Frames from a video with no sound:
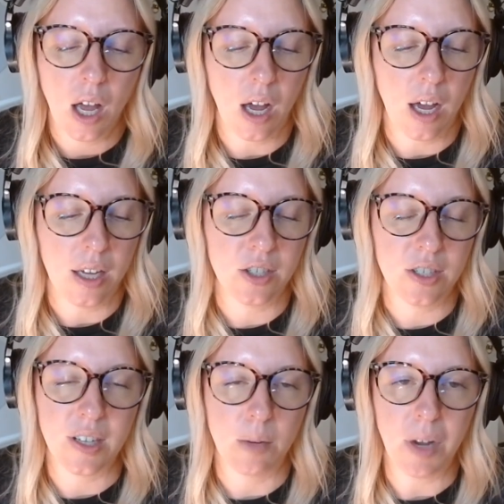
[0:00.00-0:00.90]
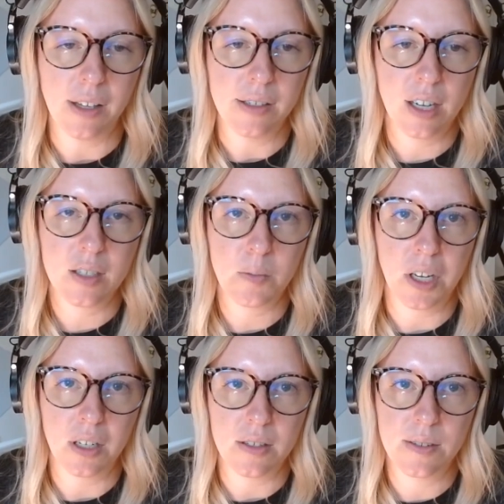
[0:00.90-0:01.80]
I just say politics
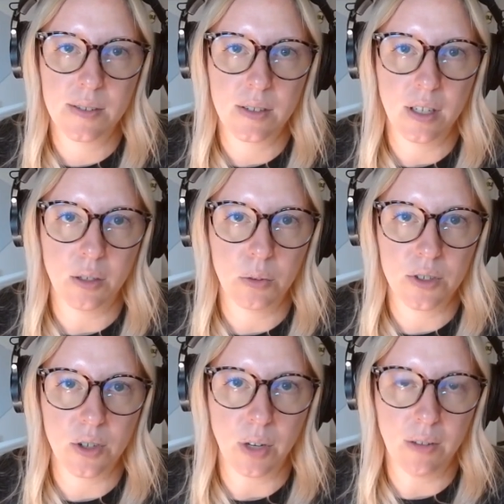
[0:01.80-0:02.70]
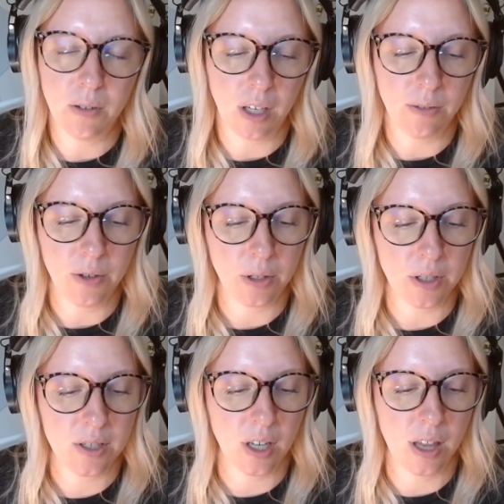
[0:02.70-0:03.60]
because, we're so heavily
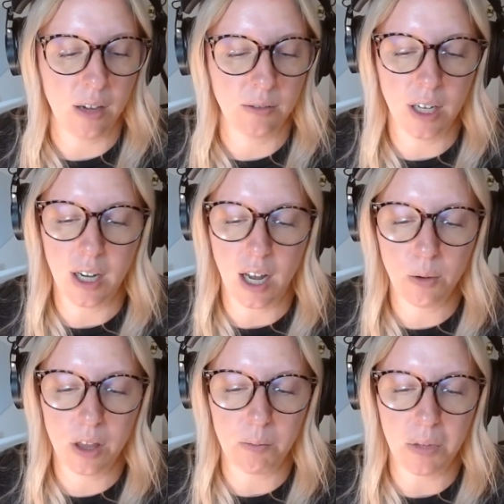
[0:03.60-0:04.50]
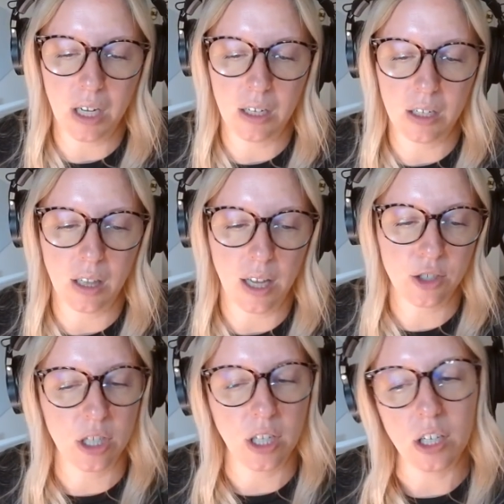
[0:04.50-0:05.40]
focused on that right now with it being an
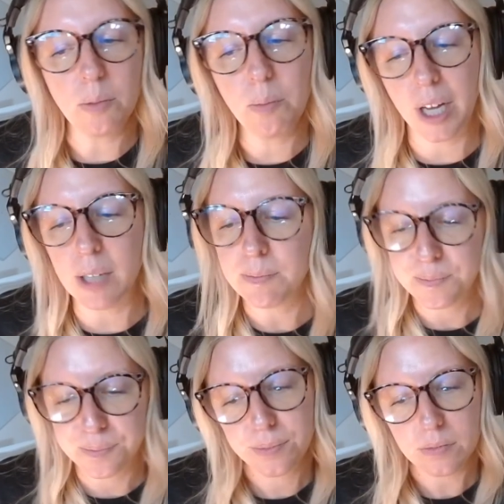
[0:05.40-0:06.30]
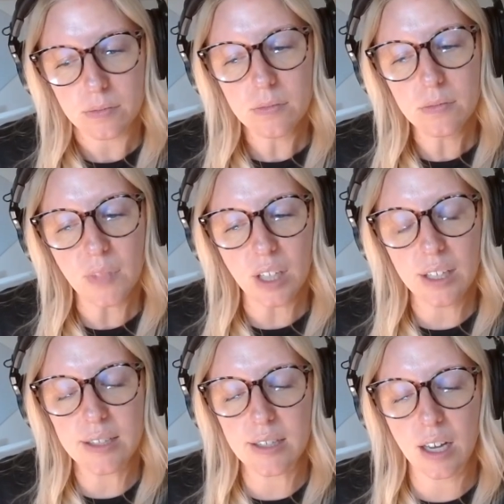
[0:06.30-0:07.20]
election year. But
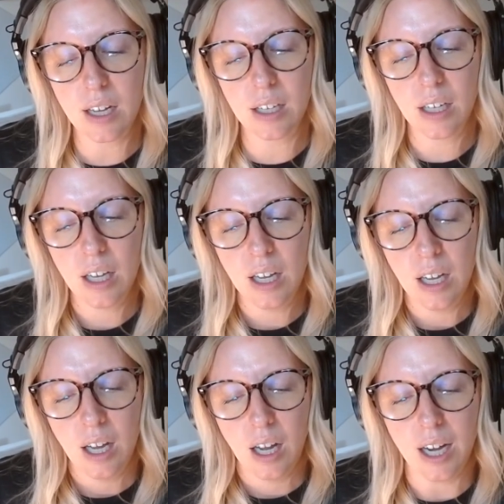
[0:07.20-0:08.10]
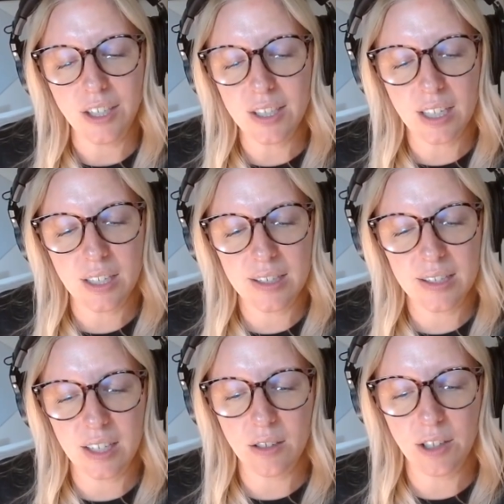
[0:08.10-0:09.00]
it's, I just
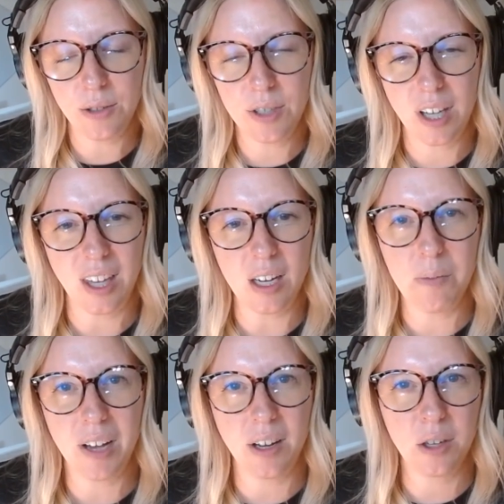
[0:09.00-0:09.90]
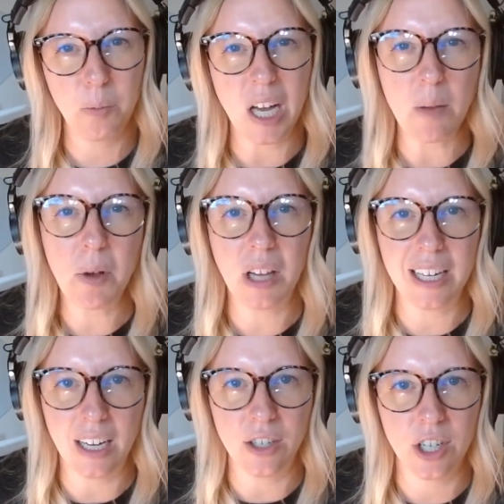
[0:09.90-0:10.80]
consider you to think about other people
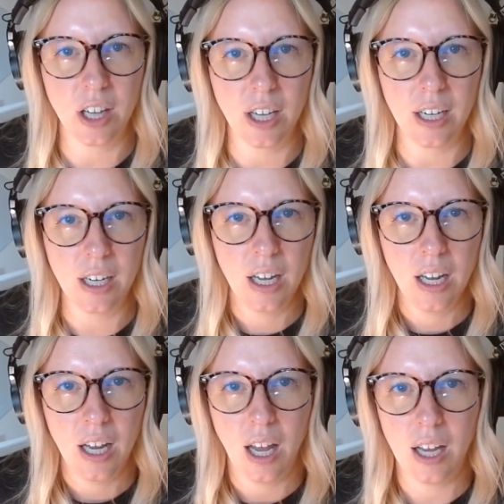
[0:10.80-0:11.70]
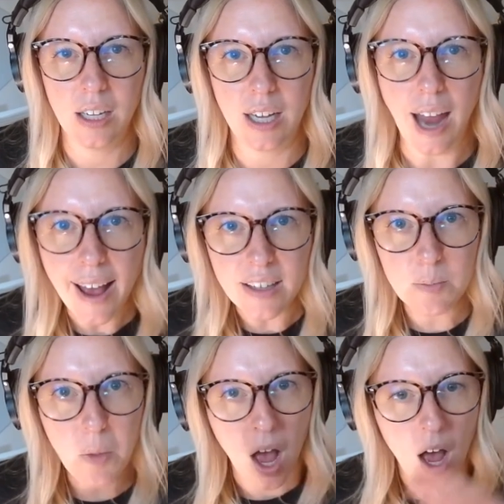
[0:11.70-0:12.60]
occasionally and gasp,